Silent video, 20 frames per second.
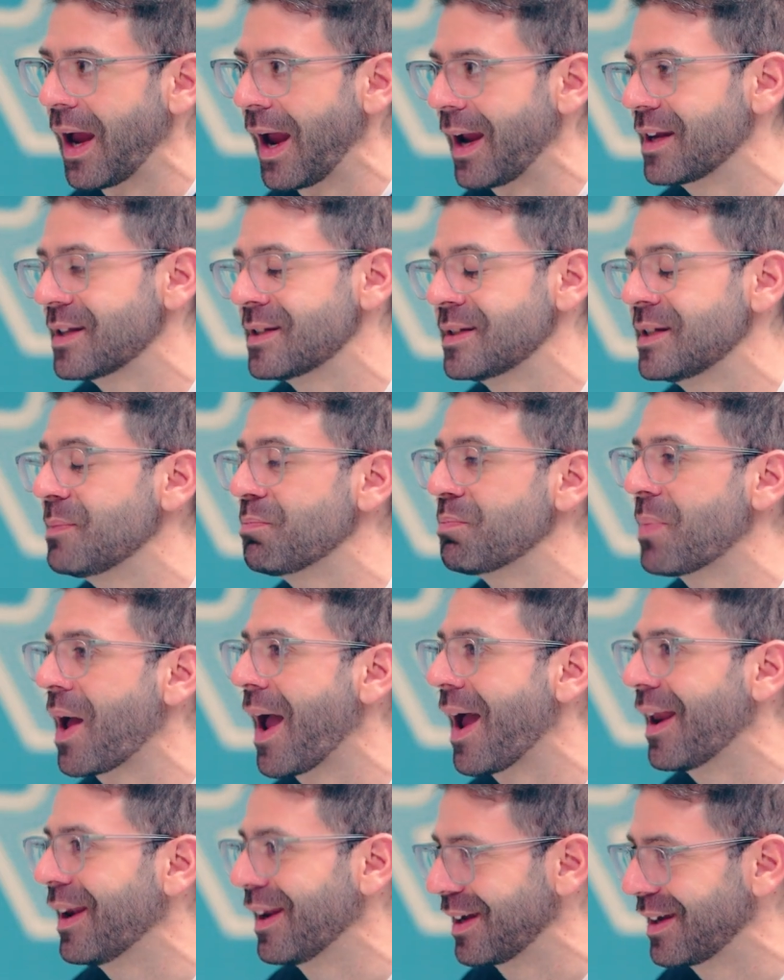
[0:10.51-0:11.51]
I could see
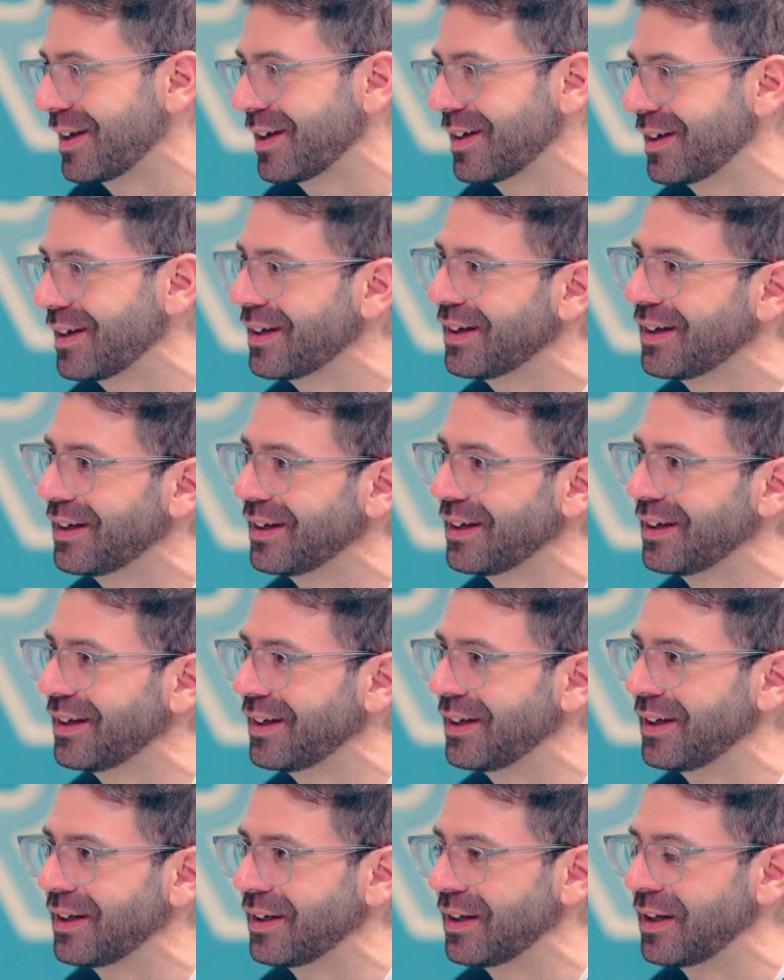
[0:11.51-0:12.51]
panic
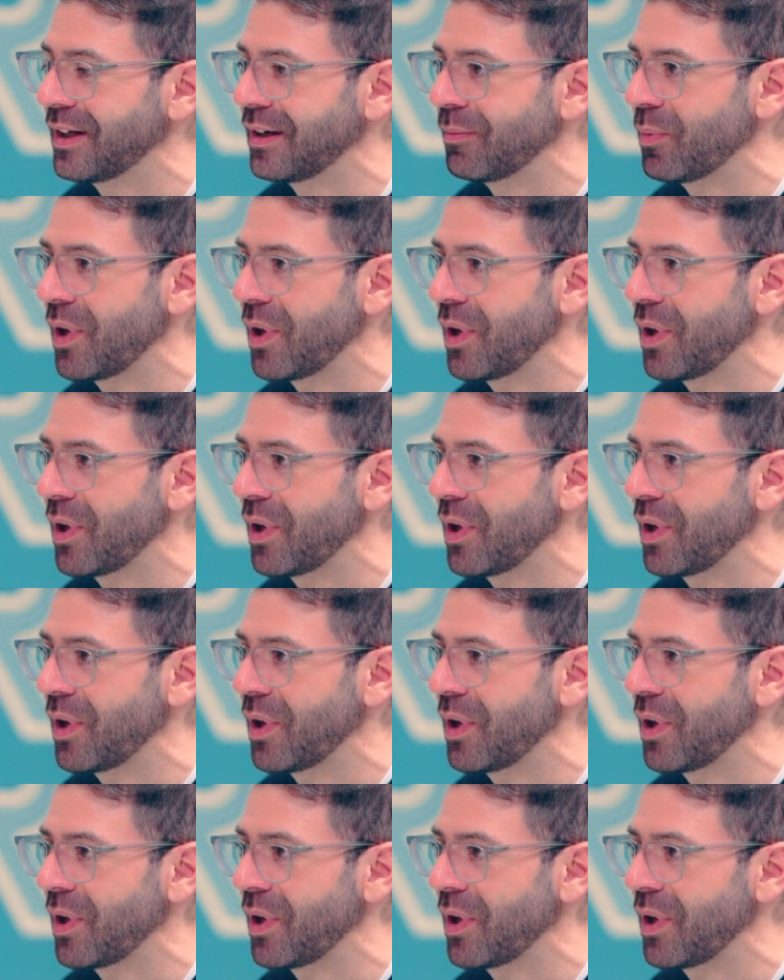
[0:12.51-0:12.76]
in